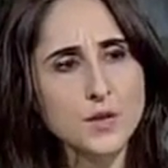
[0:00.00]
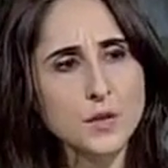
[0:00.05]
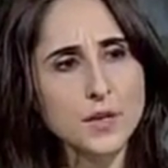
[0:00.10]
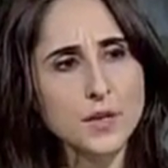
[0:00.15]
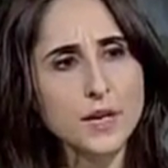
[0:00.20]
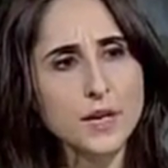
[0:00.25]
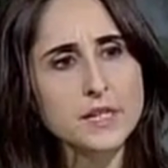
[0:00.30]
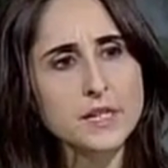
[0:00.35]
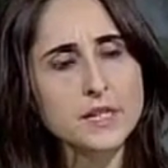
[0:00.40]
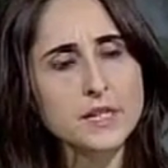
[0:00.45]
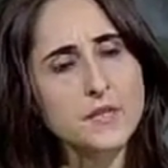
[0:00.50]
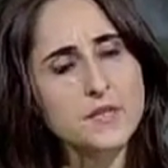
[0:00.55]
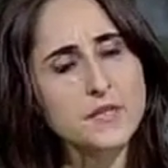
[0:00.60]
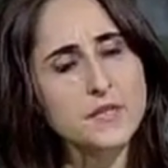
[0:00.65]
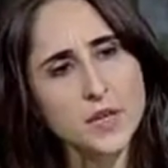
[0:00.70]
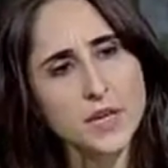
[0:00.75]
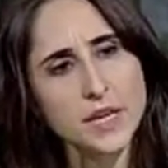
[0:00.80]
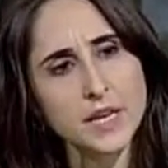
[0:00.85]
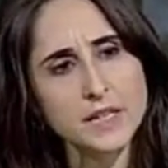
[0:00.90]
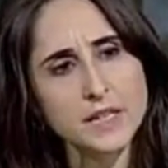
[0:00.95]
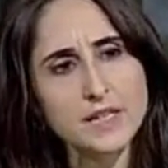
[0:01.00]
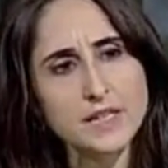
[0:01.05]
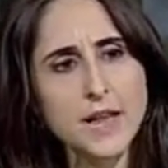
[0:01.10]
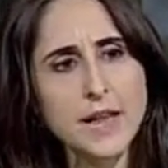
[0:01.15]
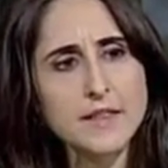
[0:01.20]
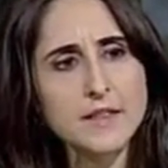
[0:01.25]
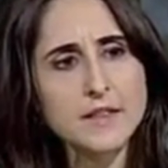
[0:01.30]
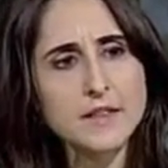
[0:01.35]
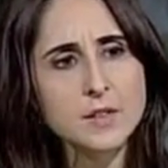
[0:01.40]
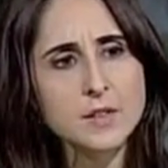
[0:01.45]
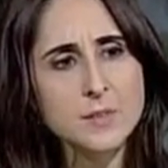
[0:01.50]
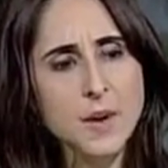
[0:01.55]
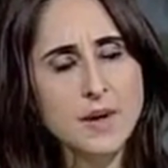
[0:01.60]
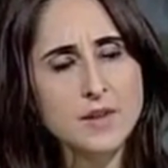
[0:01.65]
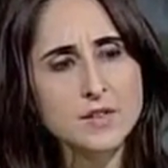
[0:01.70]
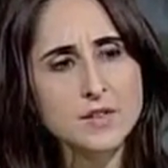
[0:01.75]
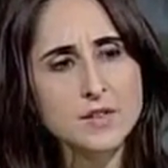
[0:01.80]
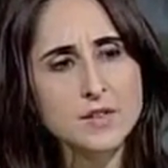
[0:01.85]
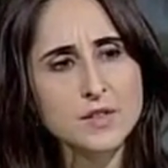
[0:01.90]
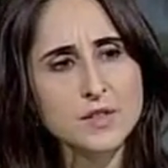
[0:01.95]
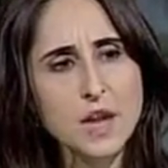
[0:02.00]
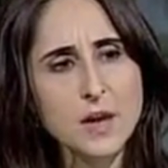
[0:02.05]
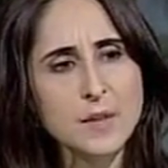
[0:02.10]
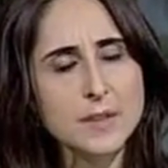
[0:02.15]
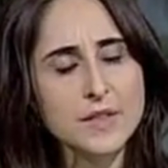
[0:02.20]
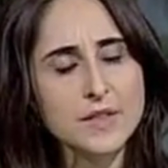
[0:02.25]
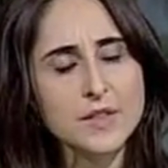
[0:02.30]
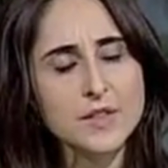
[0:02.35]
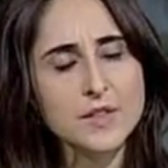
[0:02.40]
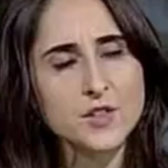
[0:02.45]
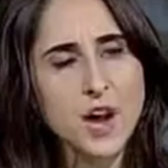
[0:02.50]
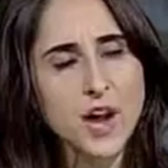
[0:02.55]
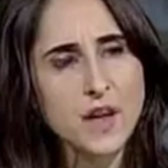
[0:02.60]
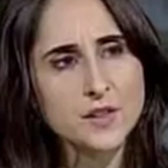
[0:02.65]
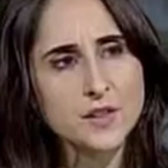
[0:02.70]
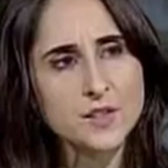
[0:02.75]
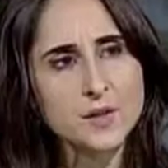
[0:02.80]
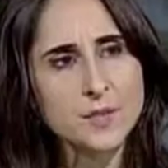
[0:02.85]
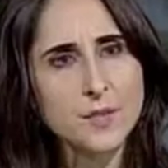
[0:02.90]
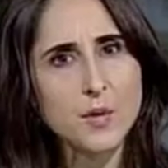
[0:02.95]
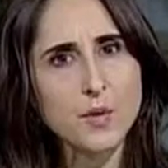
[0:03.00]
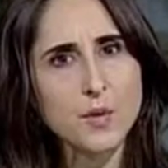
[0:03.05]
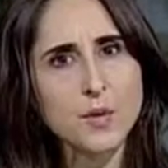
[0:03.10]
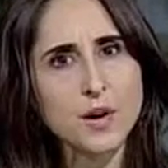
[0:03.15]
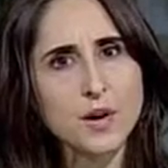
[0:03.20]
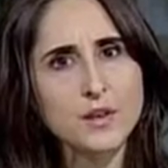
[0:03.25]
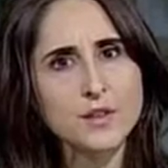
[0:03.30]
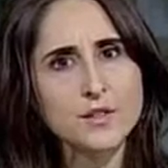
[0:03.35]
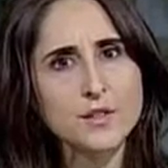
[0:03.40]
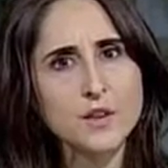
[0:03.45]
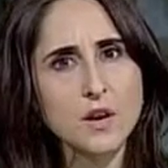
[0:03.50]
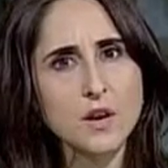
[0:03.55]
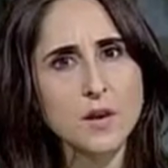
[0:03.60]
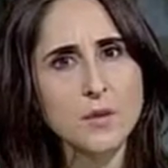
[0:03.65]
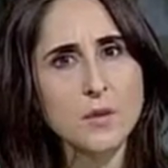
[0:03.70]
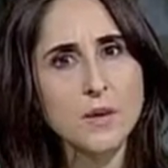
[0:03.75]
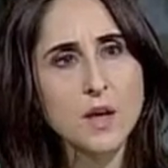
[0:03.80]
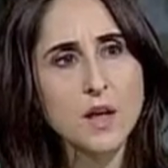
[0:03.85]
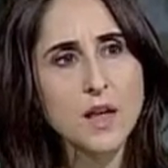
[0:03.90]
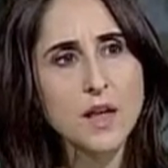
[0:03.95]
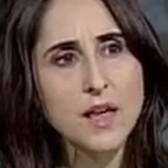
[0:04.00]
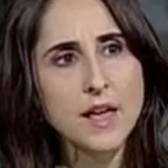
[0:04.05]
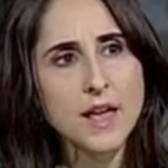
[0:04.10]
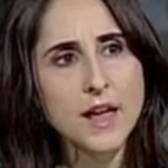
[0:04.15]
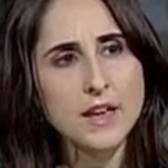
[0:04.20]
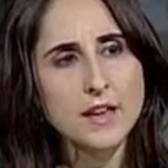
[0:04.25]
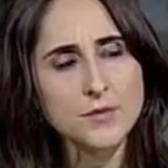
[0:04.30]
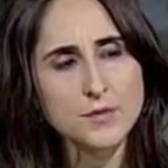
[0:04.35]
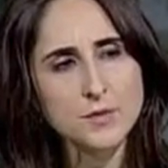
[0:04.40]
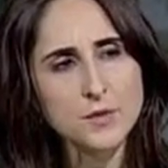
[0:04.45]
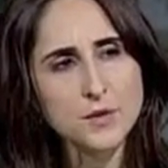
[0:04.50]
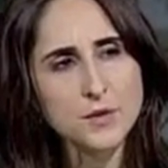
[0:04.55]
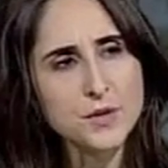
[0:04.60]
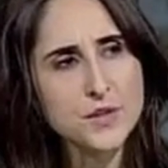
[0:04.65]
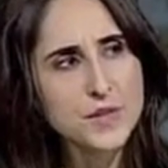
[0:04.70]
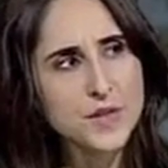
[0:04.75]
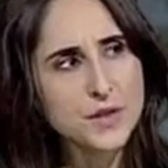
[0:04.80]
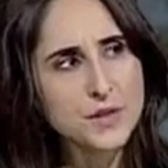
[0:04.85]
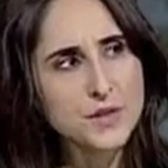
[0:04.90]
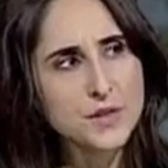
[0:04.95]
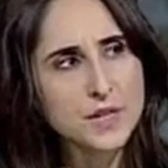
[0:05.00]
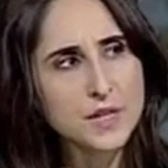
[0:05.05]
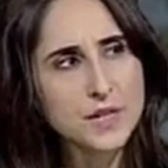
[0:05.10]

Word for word: you yeah. looking to see if you can extend the spousal? I mean, the child support. Um, and you, you said that you